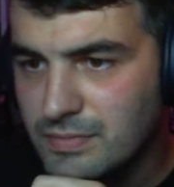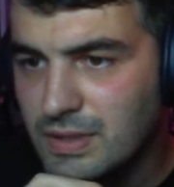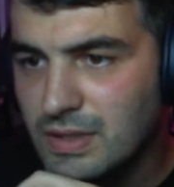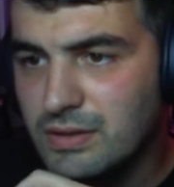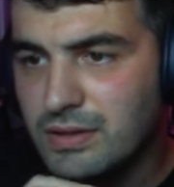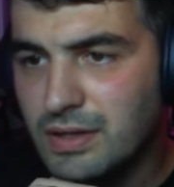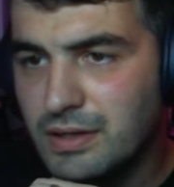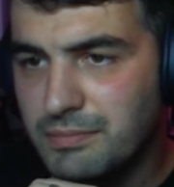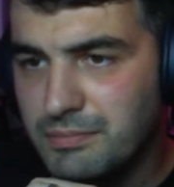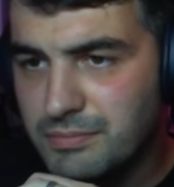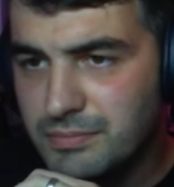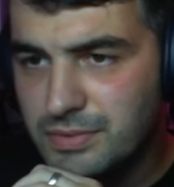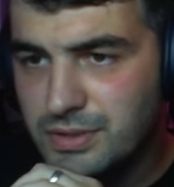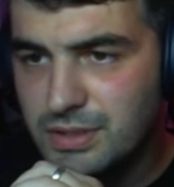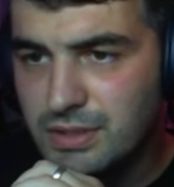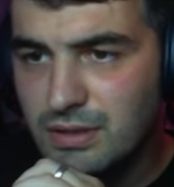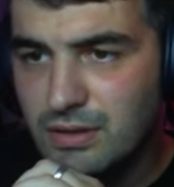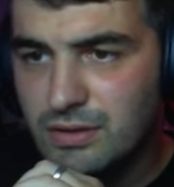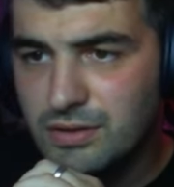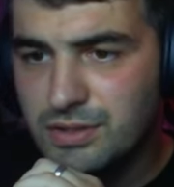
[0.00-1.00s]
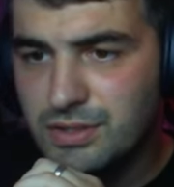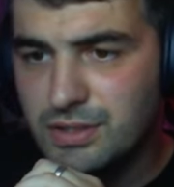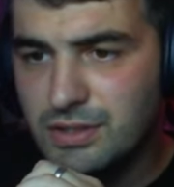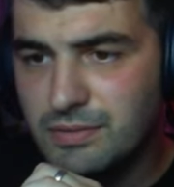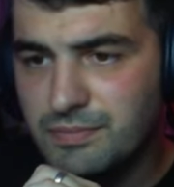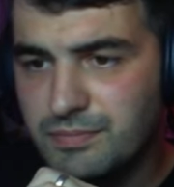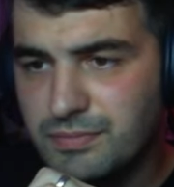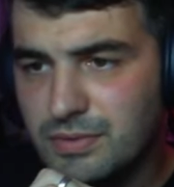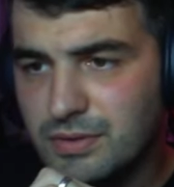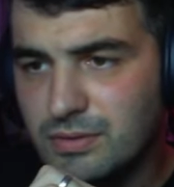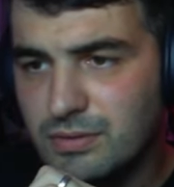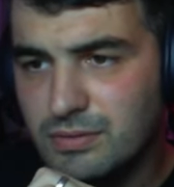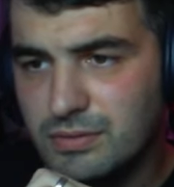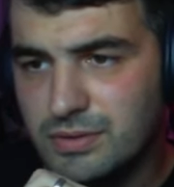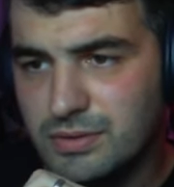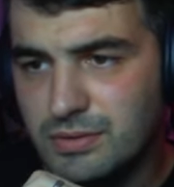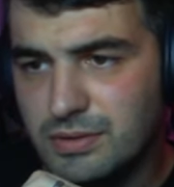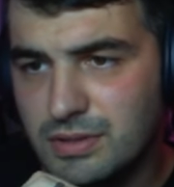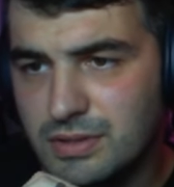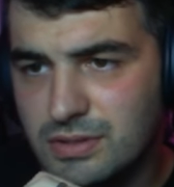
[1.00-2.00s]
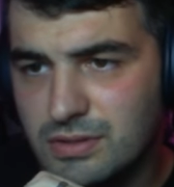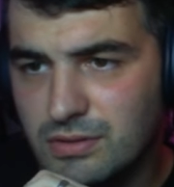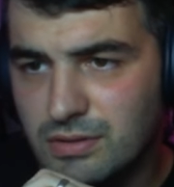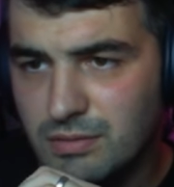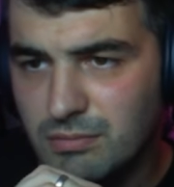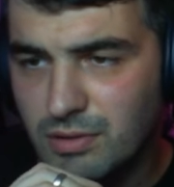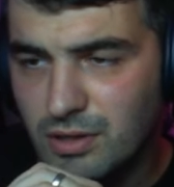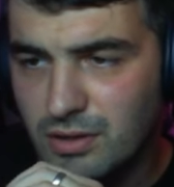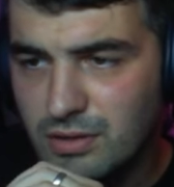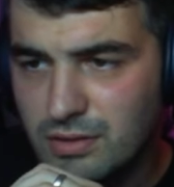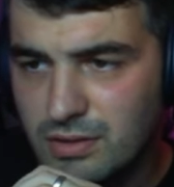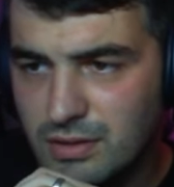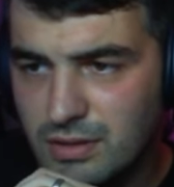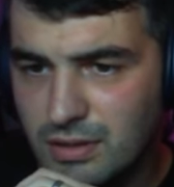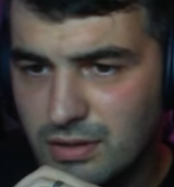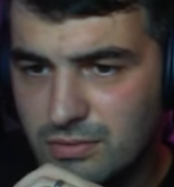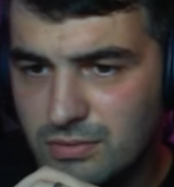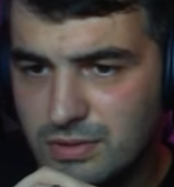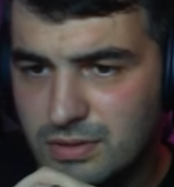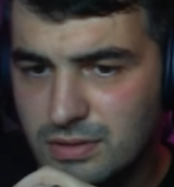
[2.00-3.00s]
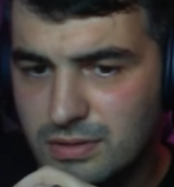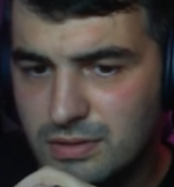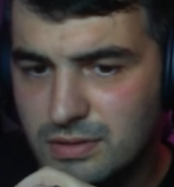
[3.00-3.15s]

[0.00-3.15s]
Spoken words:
Okay, Shirahoshi. Cool. So he's going blocker route.